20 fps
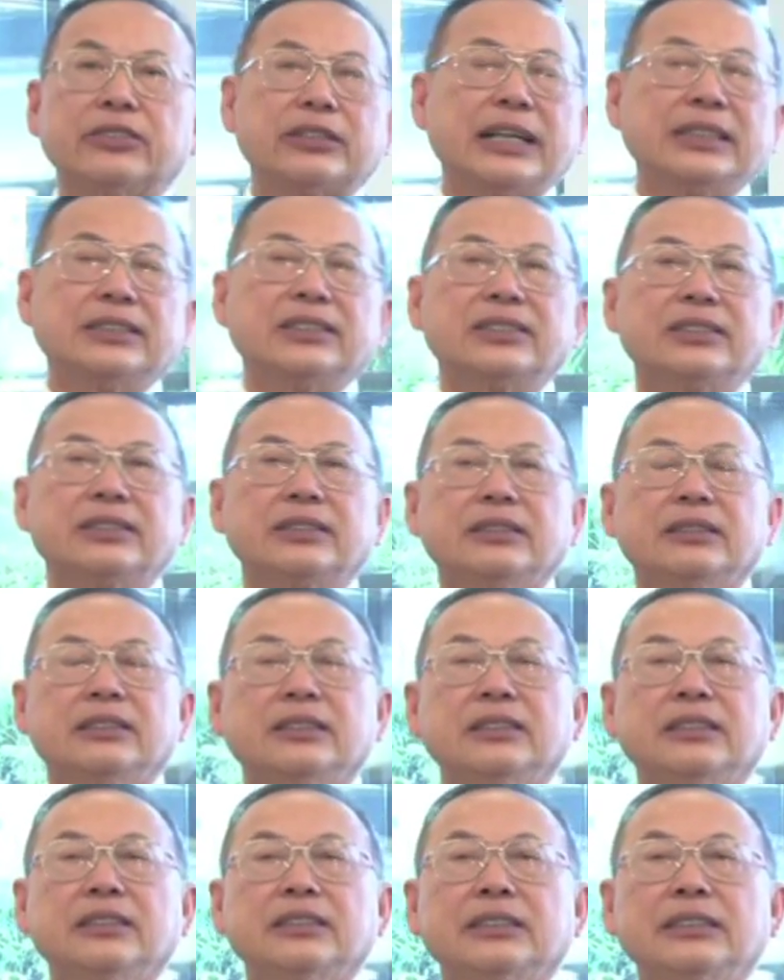grants.
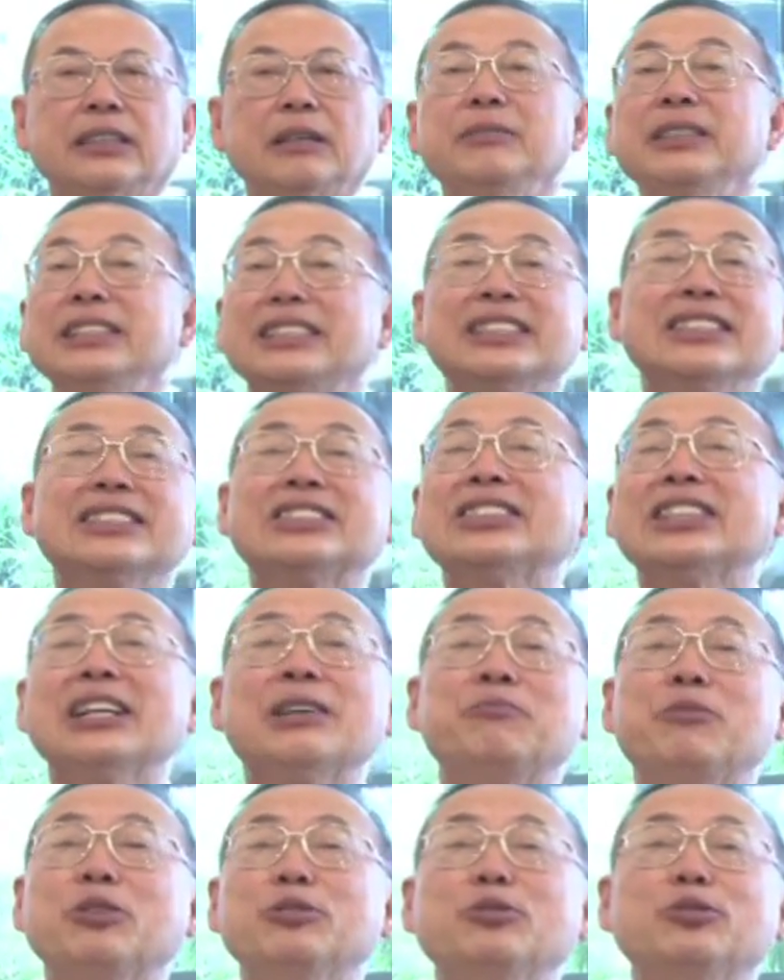That means in
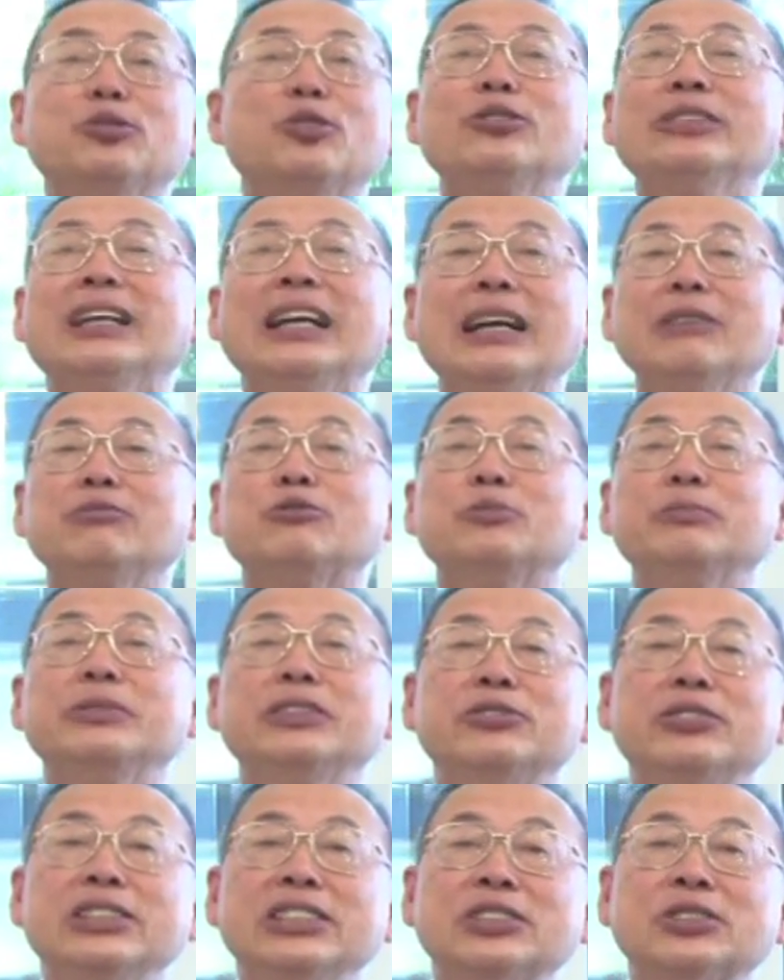Singapore, you don't have to
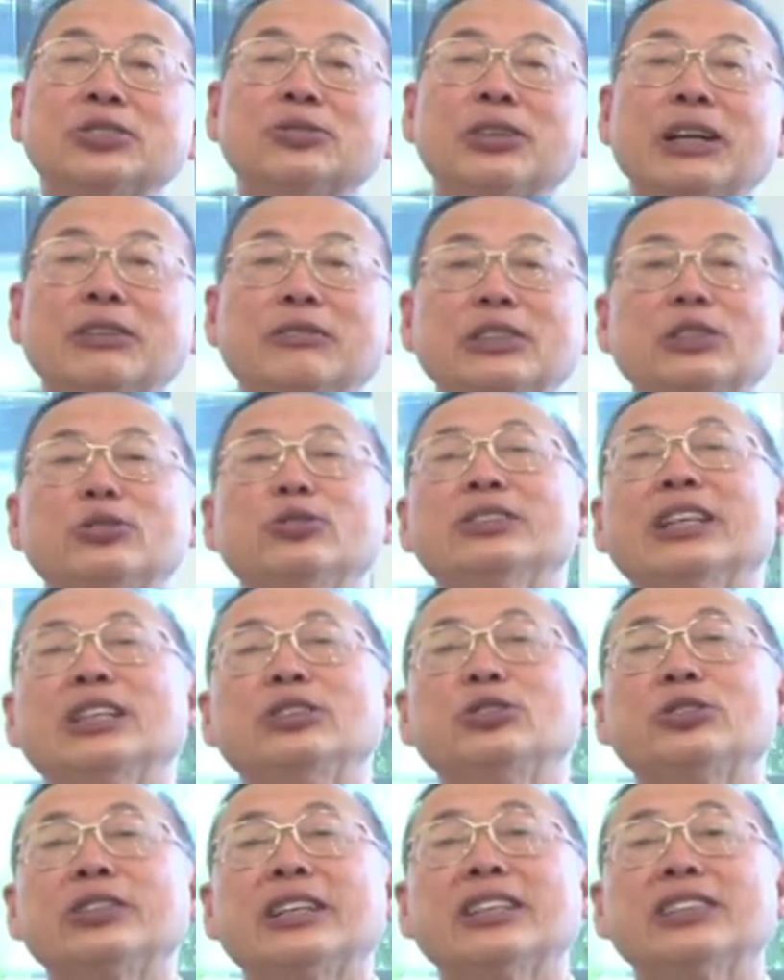be rich to have a good
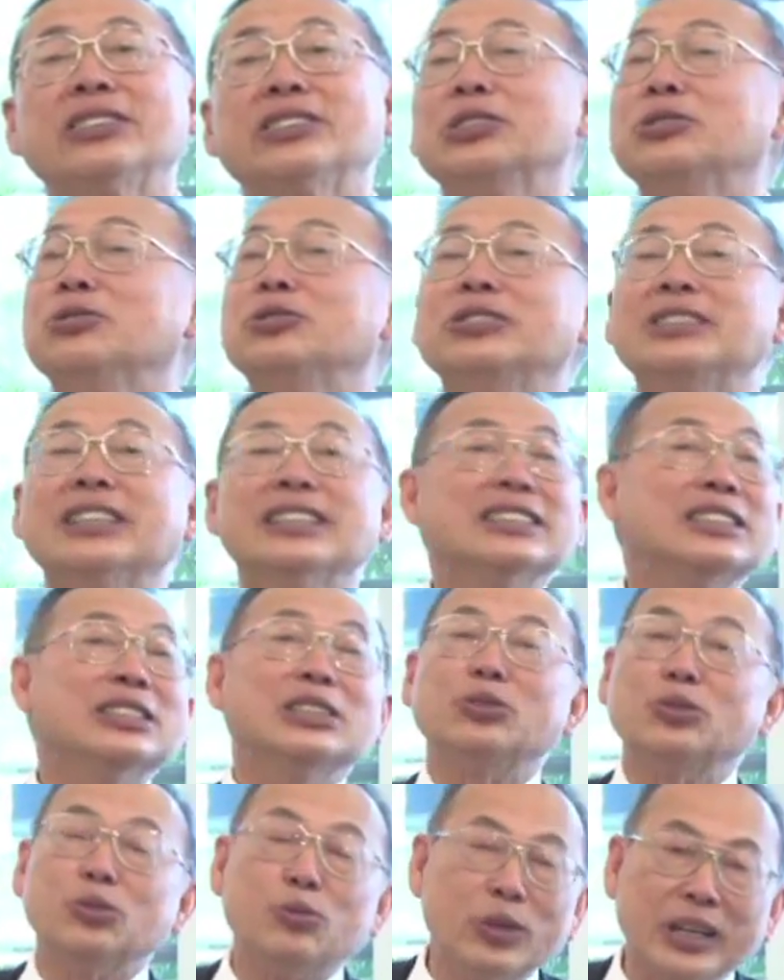education. You just
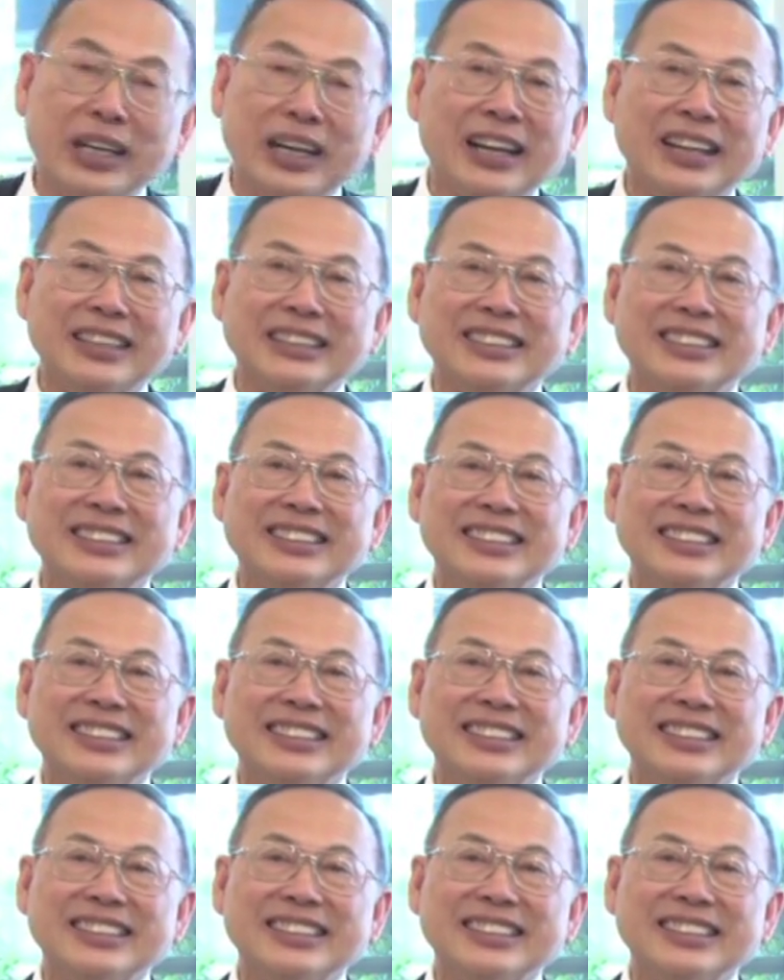need to work hard.